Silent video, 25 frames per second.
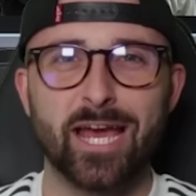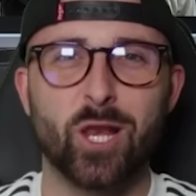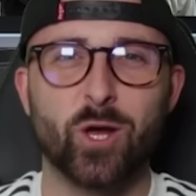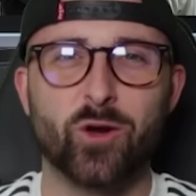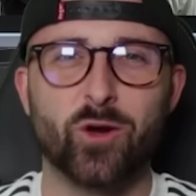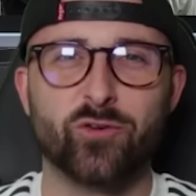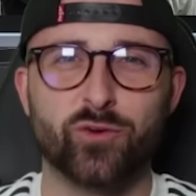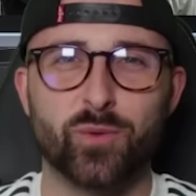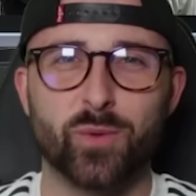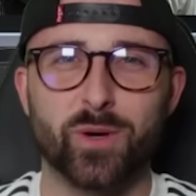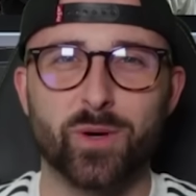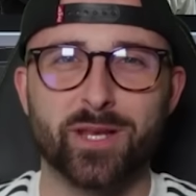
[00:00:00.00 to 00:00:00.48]

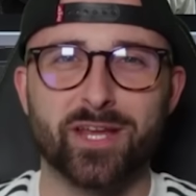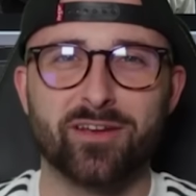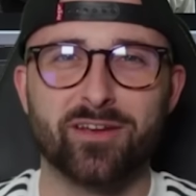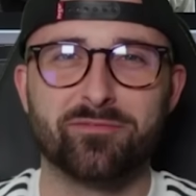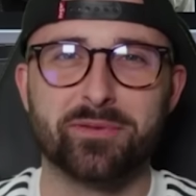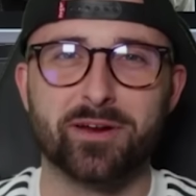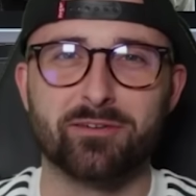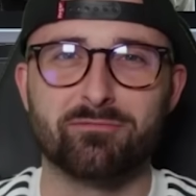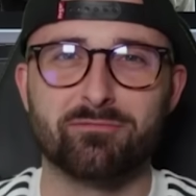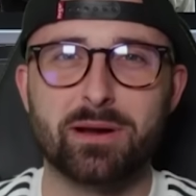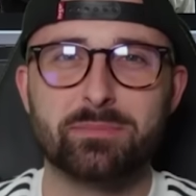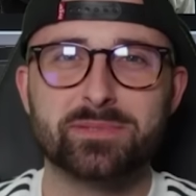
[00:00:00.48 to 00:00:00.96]
Hello everyone,
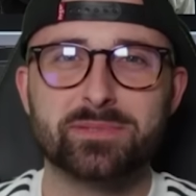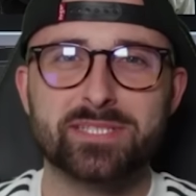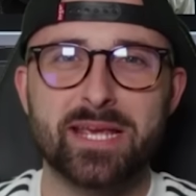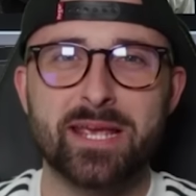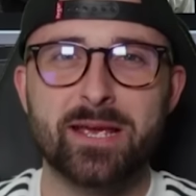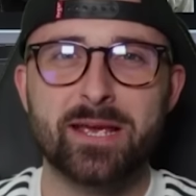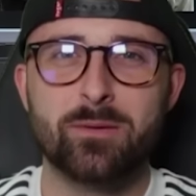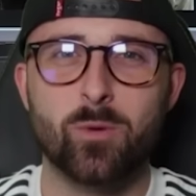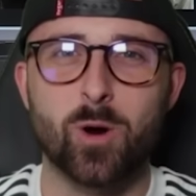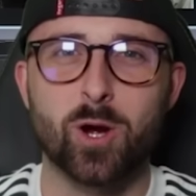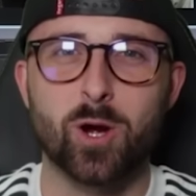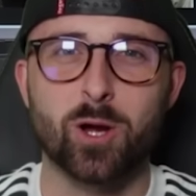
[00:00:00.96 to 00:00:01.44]
FPL Raptor
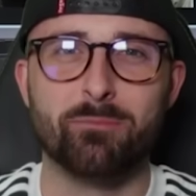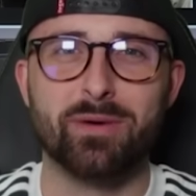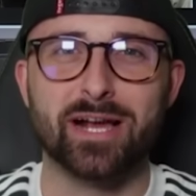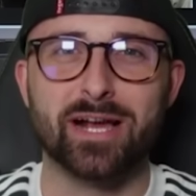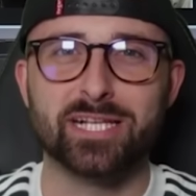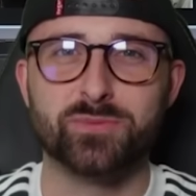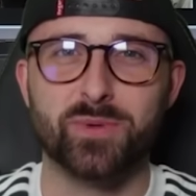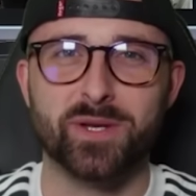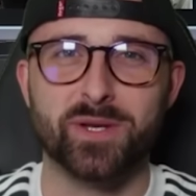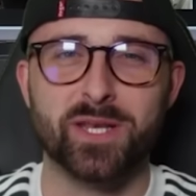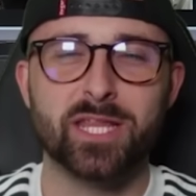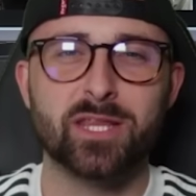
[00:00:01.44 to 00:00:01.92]
here and welcome
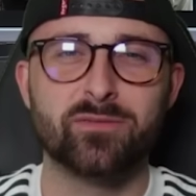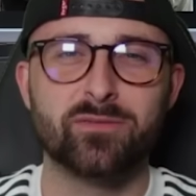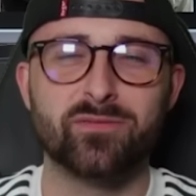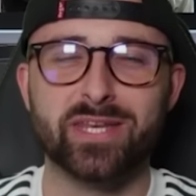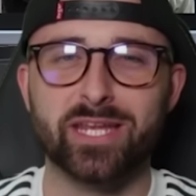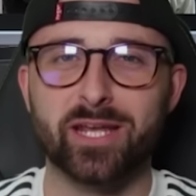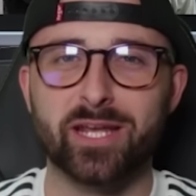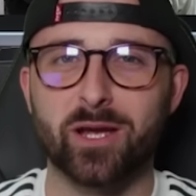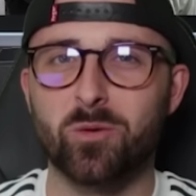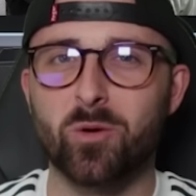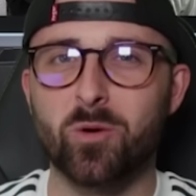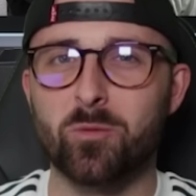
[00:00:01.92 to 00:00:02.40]
back to another
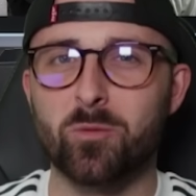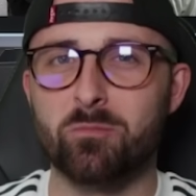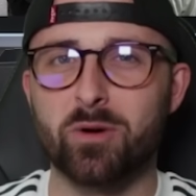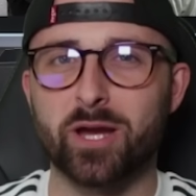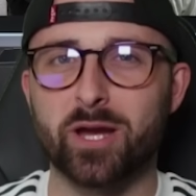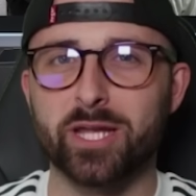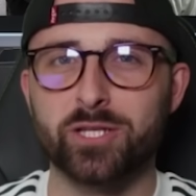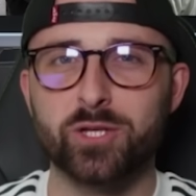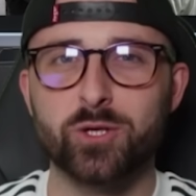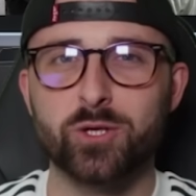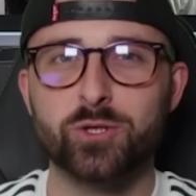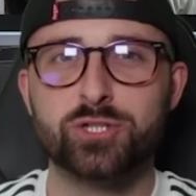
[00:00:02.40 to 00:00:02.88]
video on
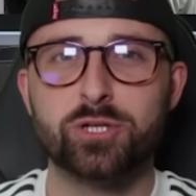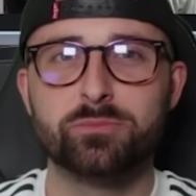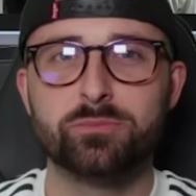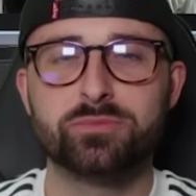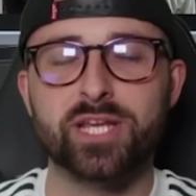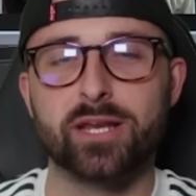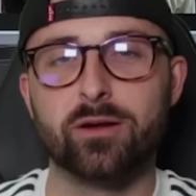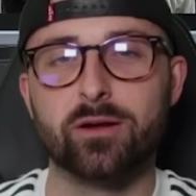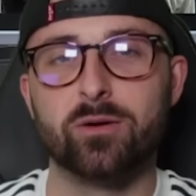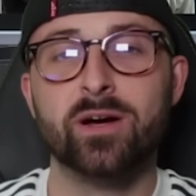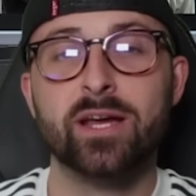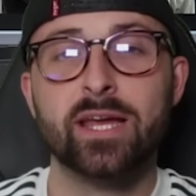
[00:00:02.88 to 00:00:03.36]
my YouTube
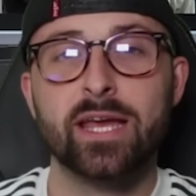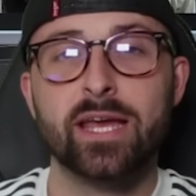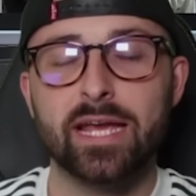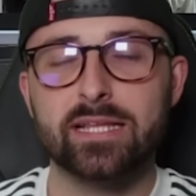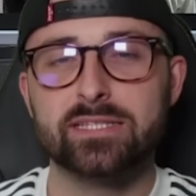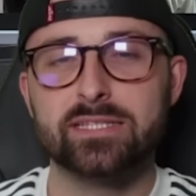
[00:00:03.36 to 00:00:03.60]
channel.